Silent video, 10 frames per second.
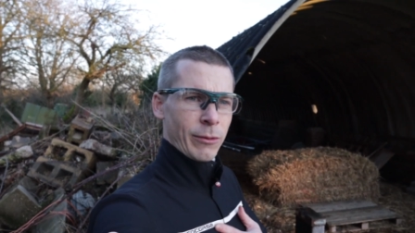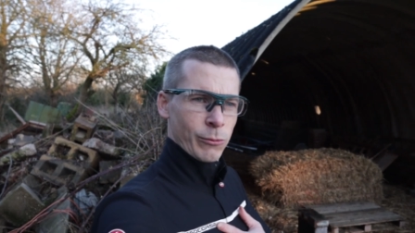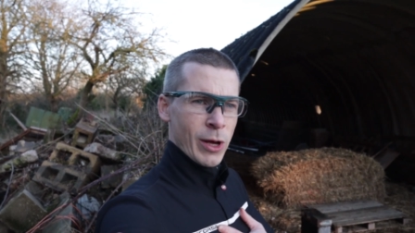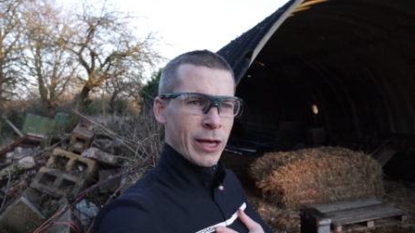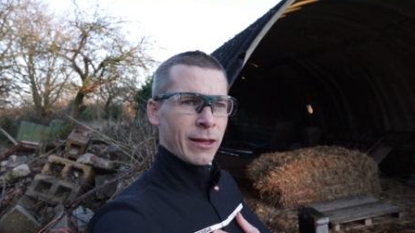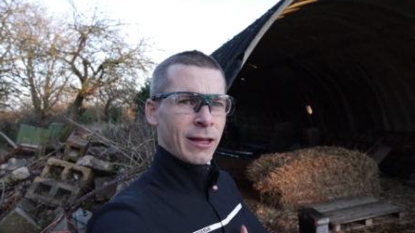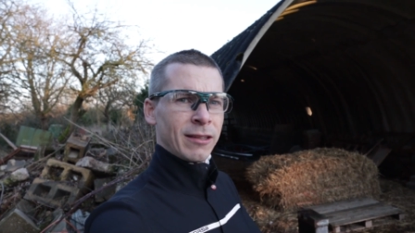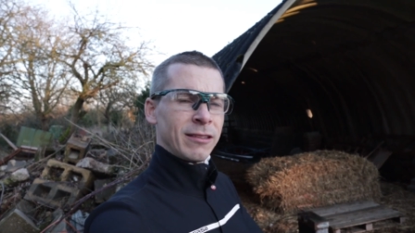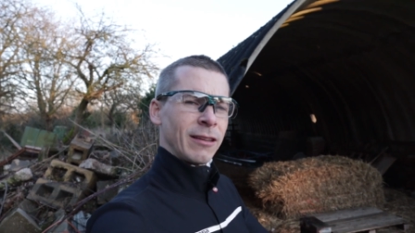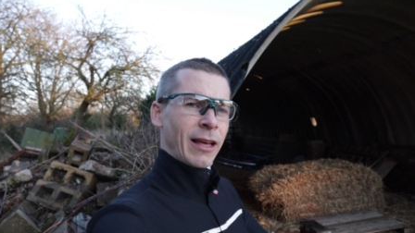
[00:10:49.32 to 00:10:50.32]
wear
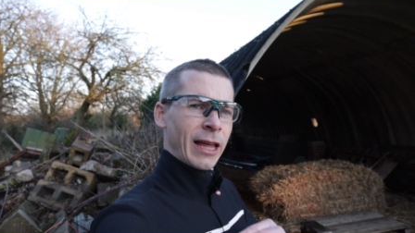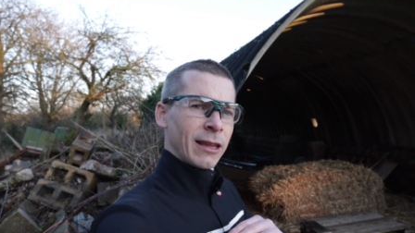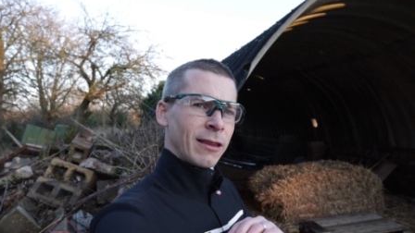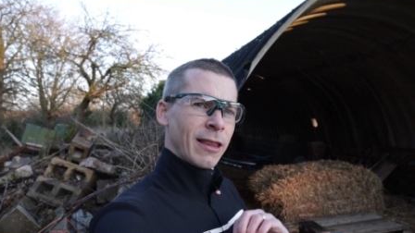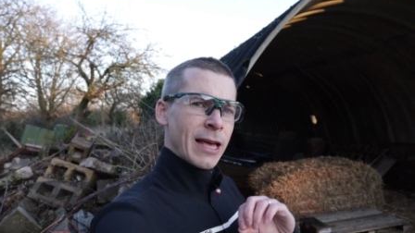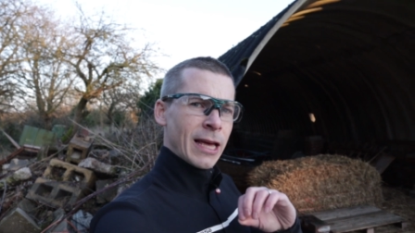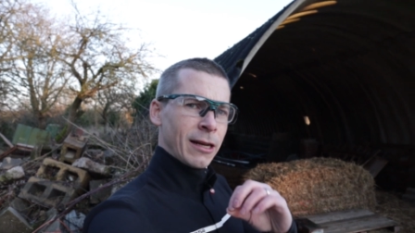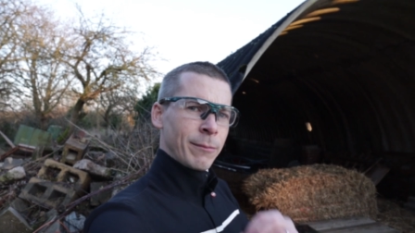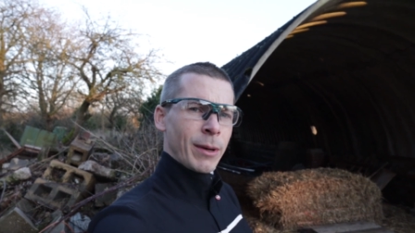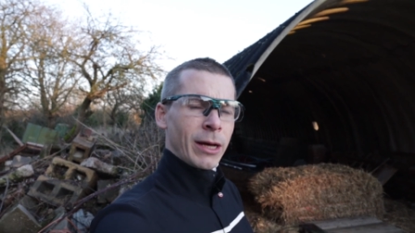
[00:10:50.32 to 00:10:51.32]
this, and
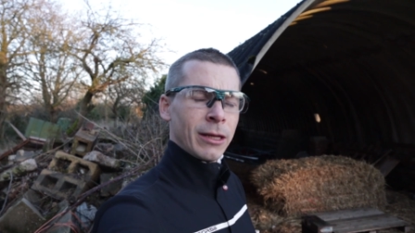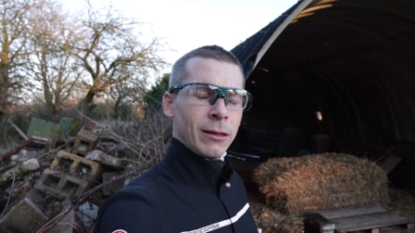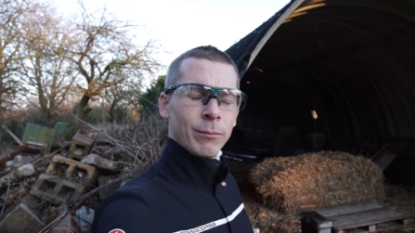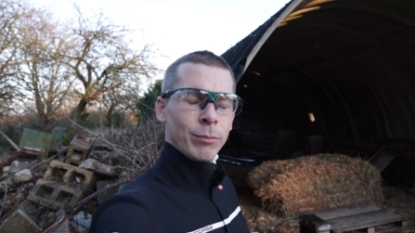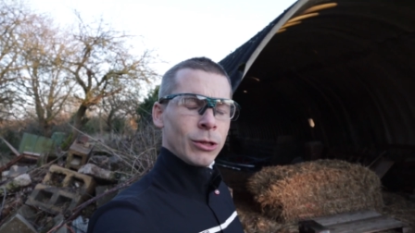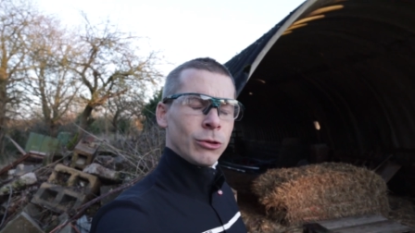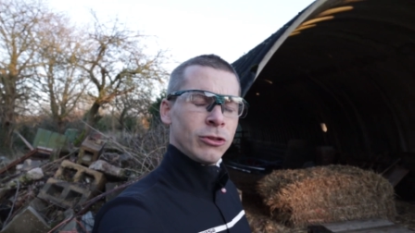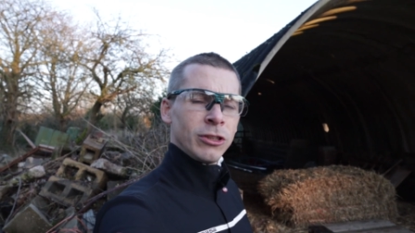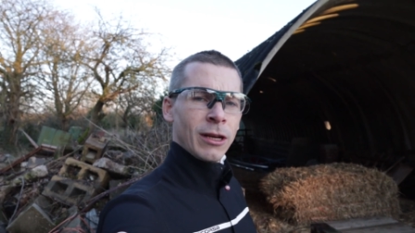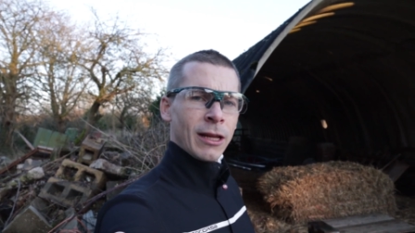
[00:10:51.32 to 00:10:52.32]
then my blue
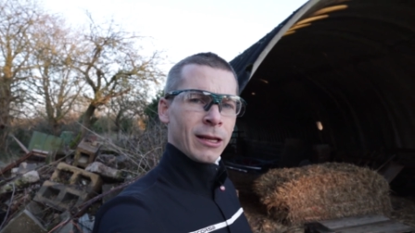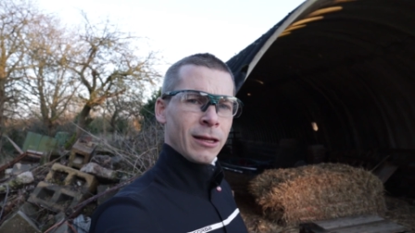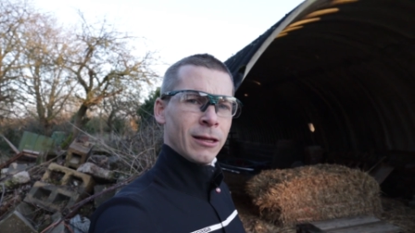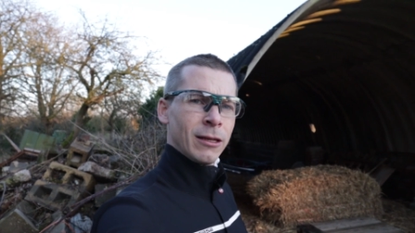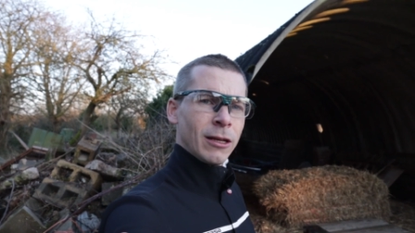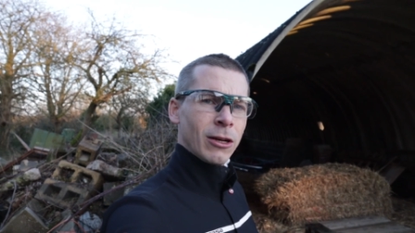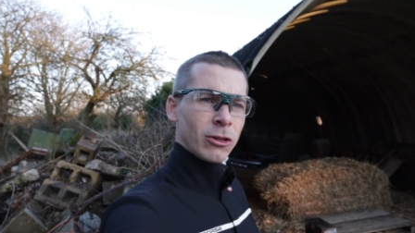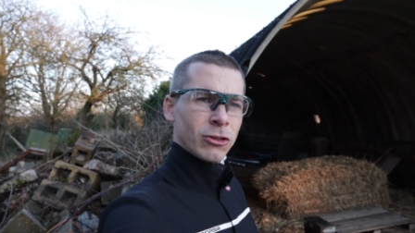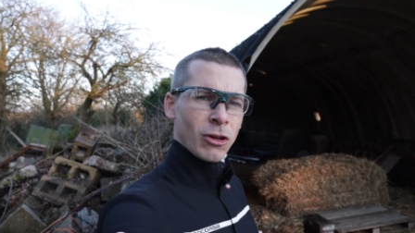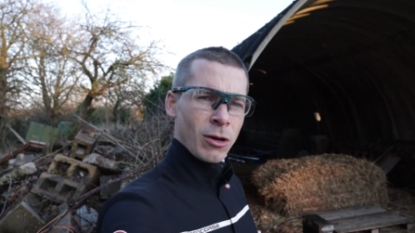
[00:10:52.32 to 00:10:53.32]
gilet
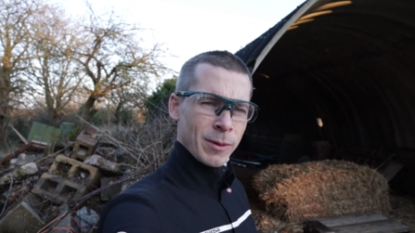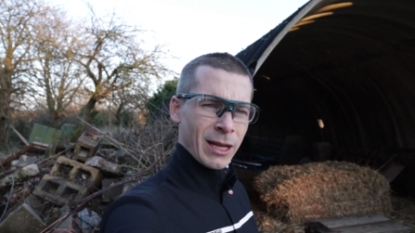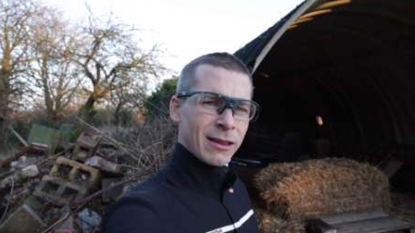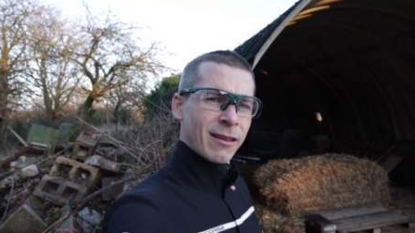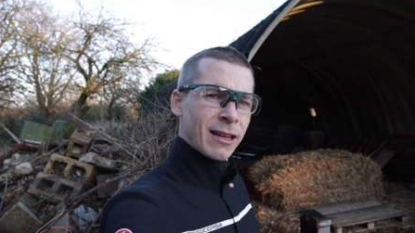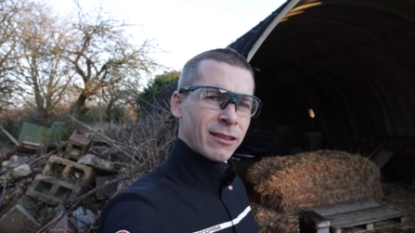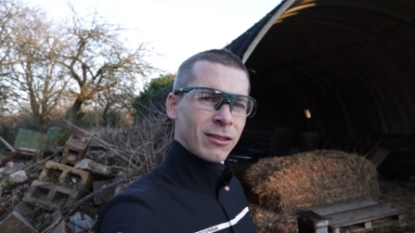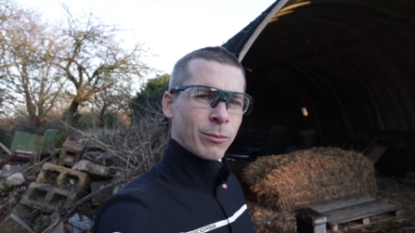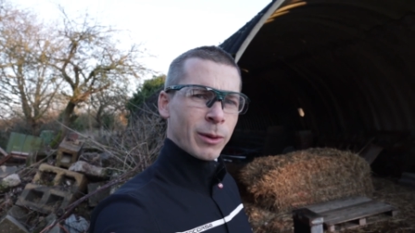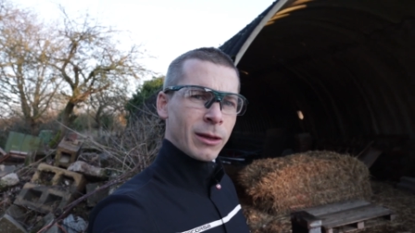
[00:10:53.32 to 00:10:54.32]
on top, and that tends
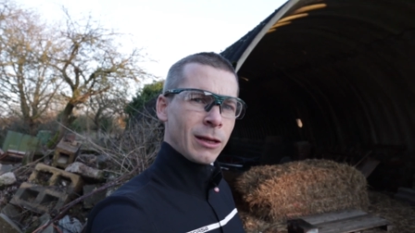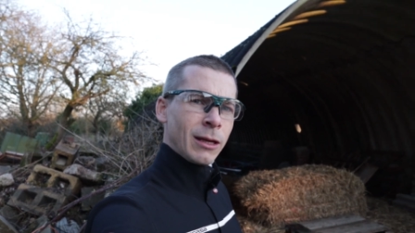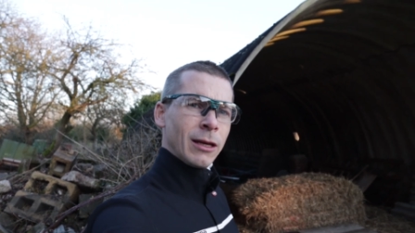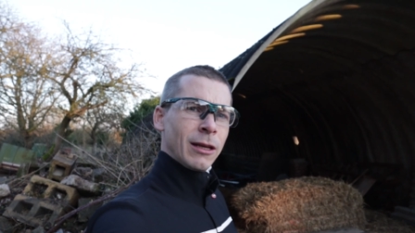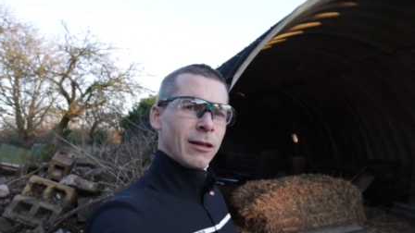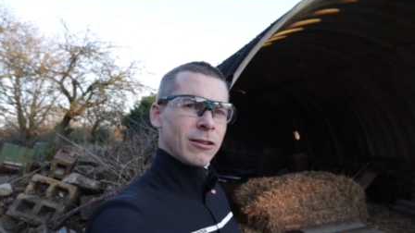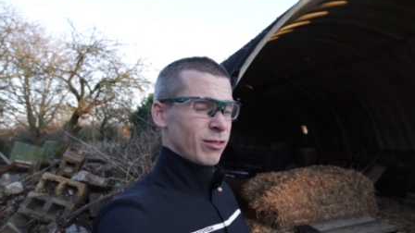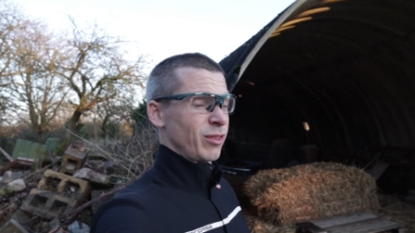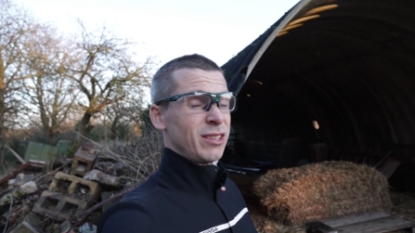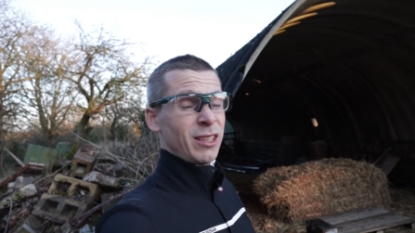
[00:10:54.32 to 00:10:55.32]
to be
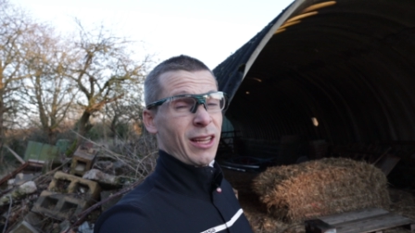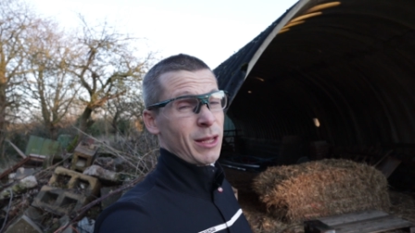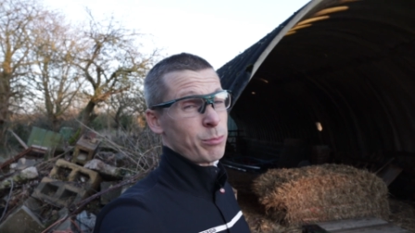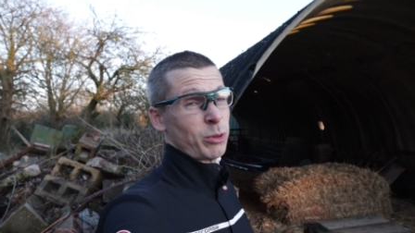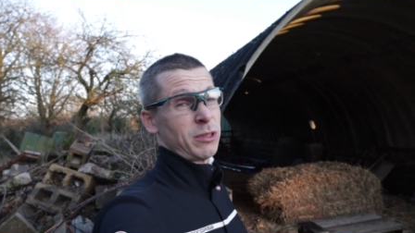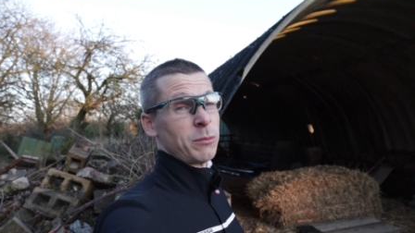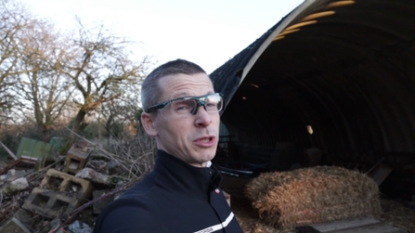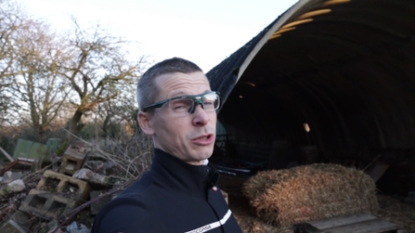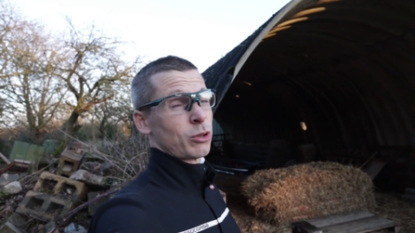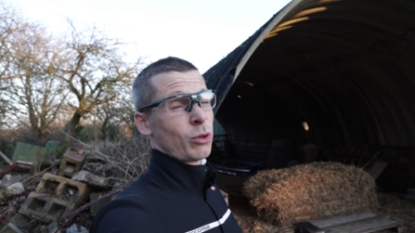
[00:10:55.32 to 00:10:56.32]
sufficient in pretty
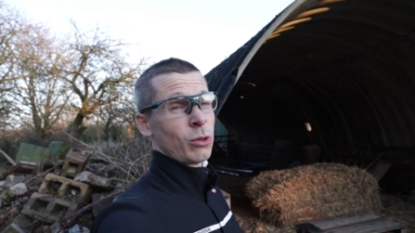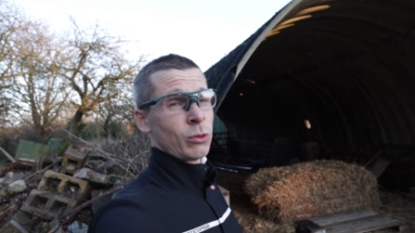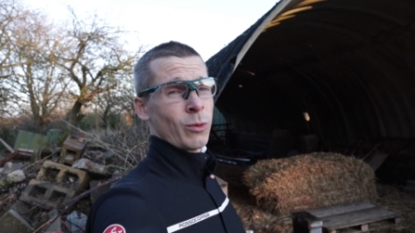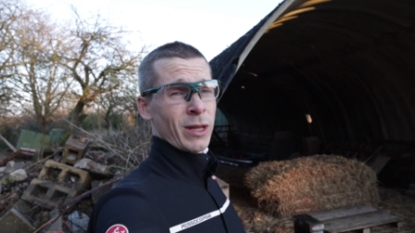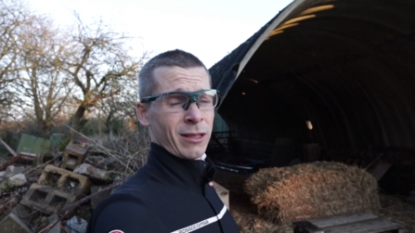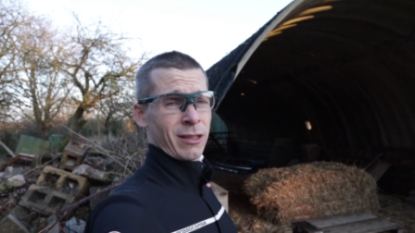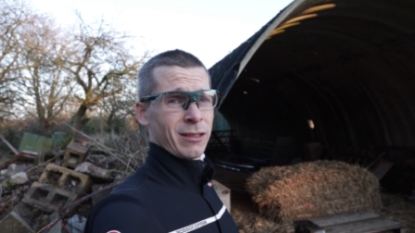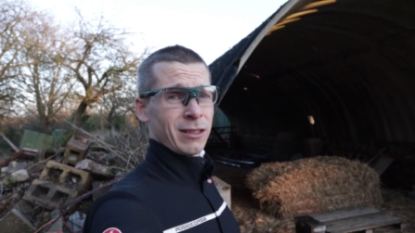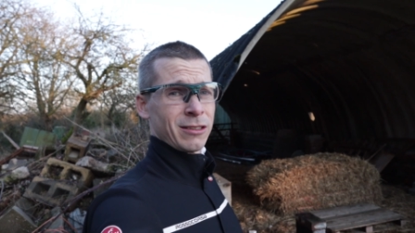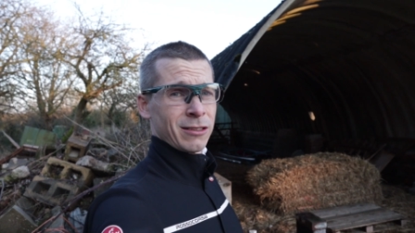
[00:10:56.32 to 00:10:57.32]
much all weather
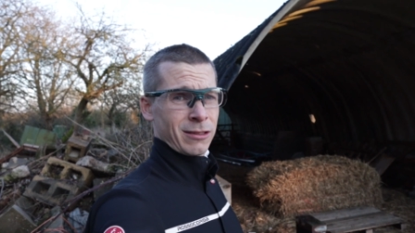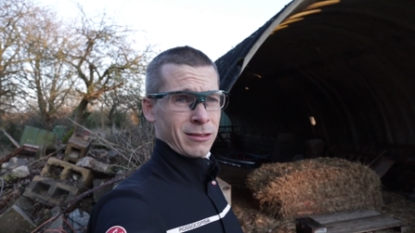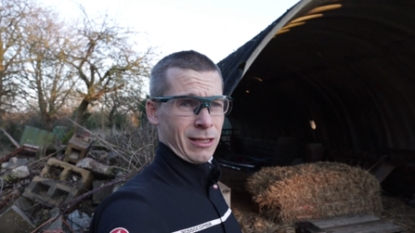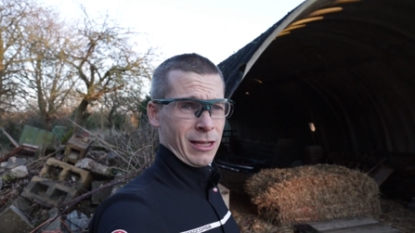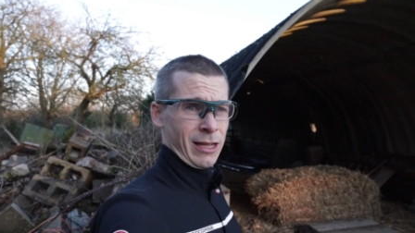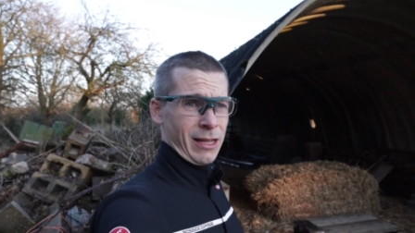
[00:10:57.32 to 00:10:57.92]
conditions.